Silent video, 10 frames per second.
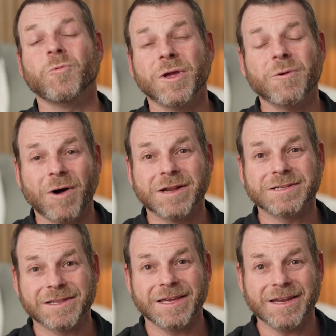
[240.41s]
we want
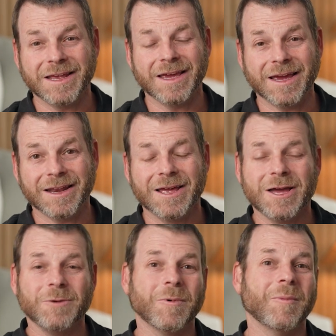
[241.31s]
to lean in.
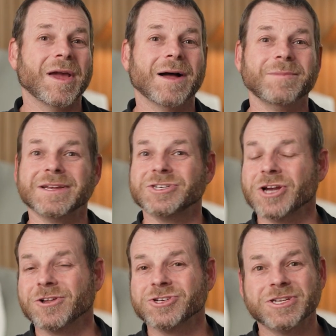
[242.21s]
When we come to a
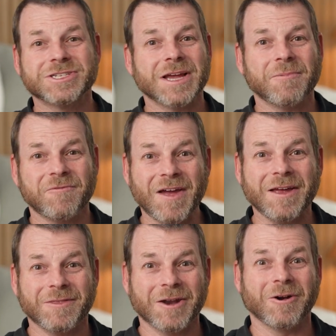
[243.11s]
challenging step of
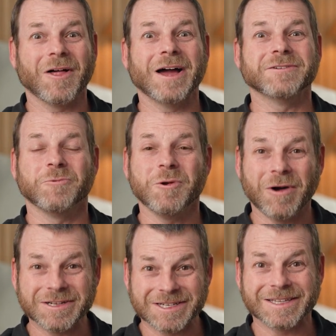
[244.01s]
faith in our lives, we
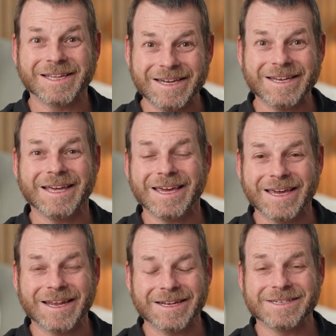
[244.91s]
want to lean
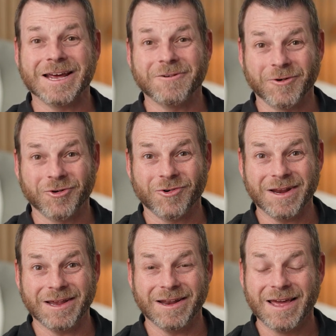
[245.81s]
in instead of
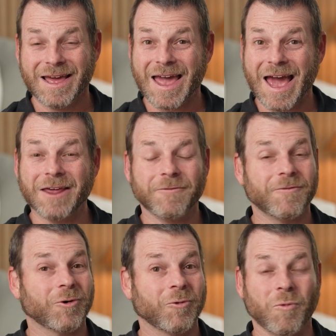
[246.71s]
retreating. And if
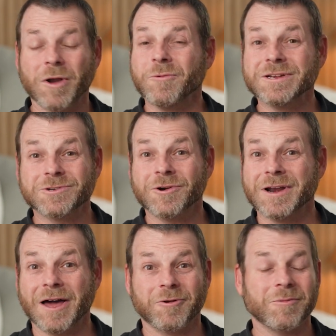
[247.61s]
for one reason or
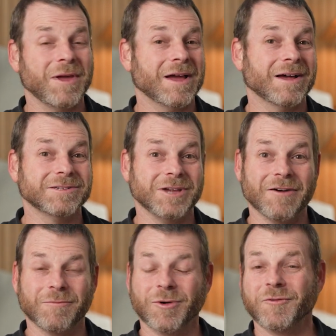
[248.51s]
another, because you
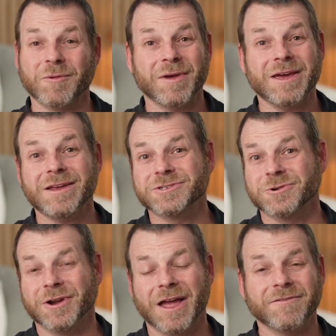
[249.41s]
have perfect pitch
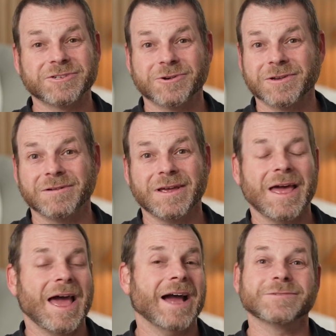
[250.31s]
or you have a certain
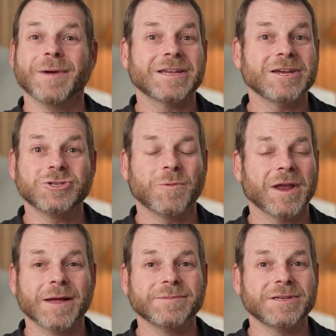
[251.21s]
expectation when
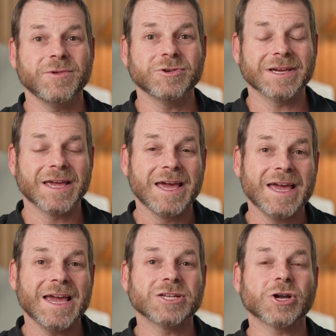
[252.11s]
it comes to music,
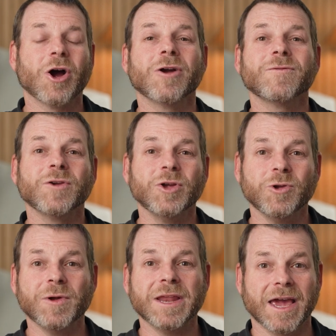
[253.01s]
it's hard for you
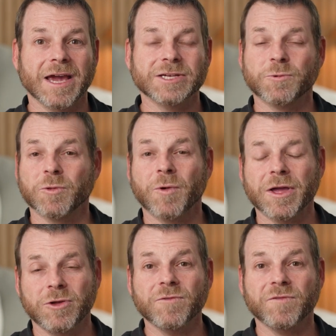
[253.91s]
to engage with
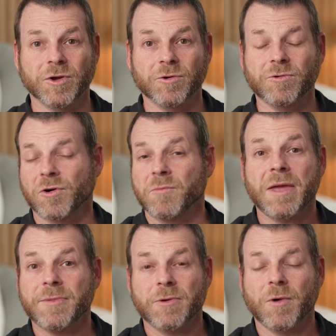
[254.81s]
what you view, or
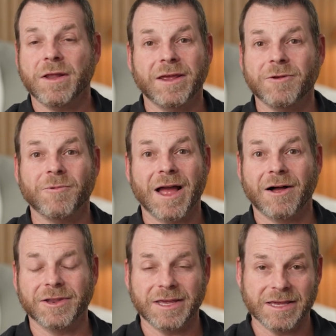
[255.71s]
maybe what in
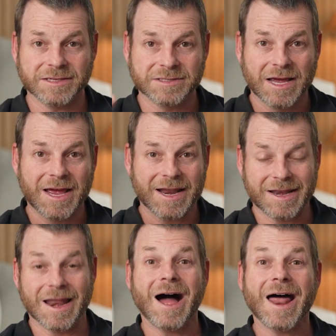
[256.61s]
reality is
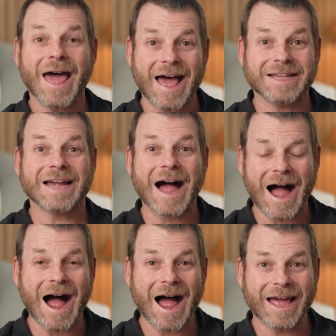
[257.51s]
not as
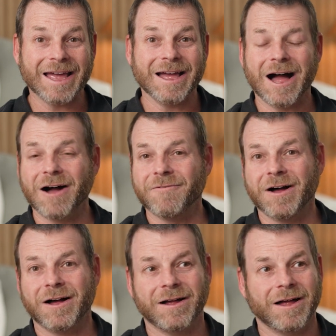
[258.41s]
high of
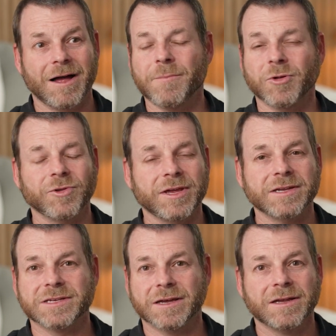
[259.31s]
a ability
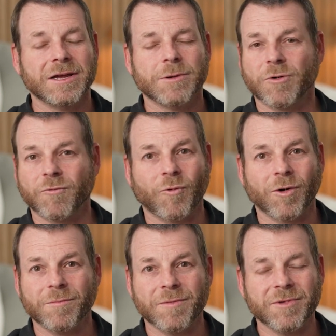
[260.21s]
to
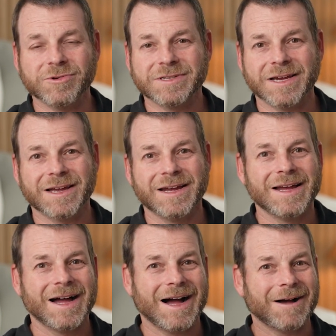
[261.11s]
perform the music,
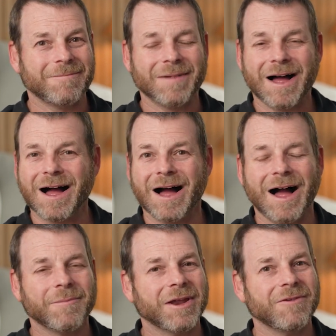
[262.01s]
I'm
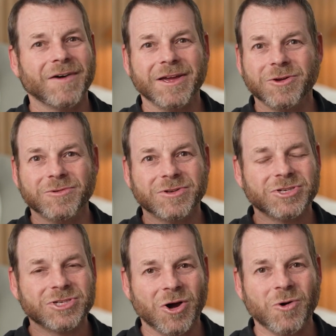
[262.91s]
going to invite you,
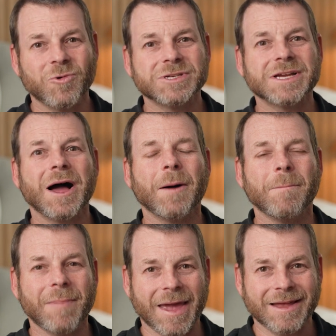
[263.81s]
don't
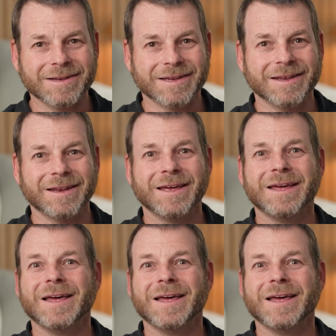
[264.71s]
abandon